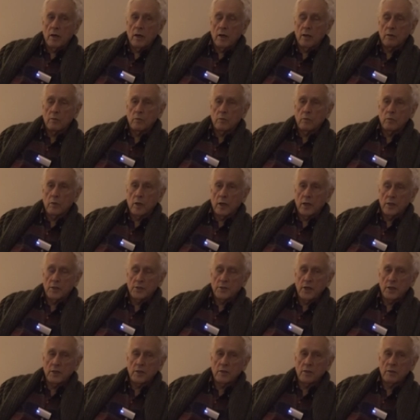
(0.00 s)
I, I
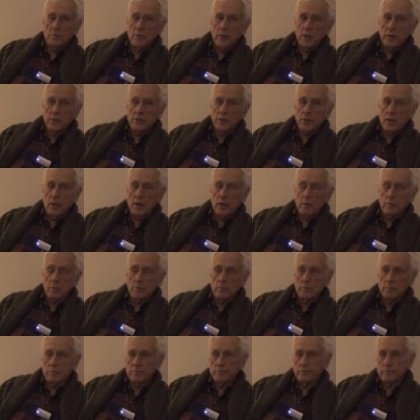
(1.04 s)
attended my
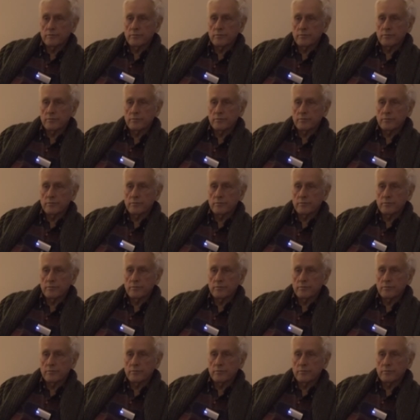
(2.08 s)
job,